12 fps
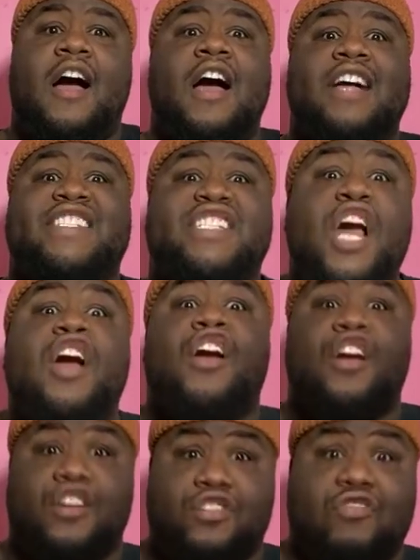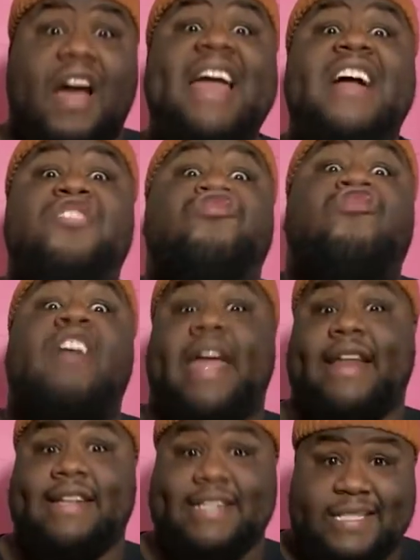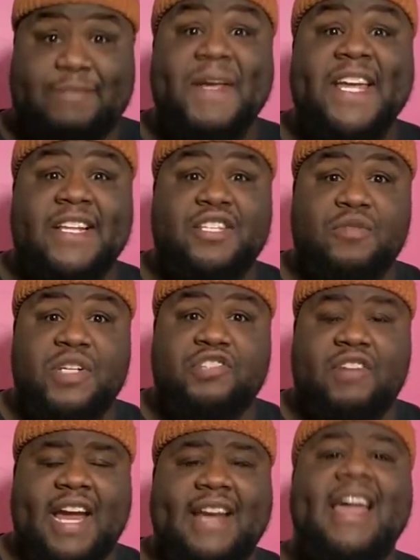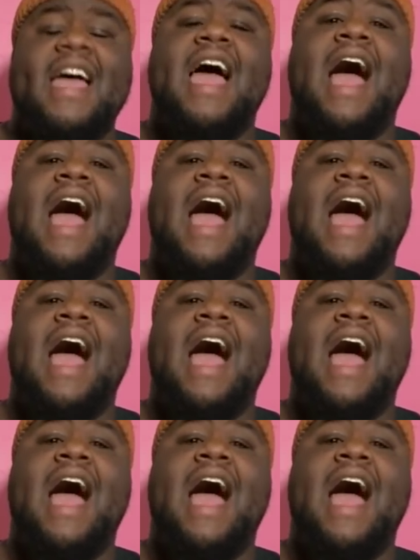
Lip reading: surge, right? A trend. It's speaking to a trend.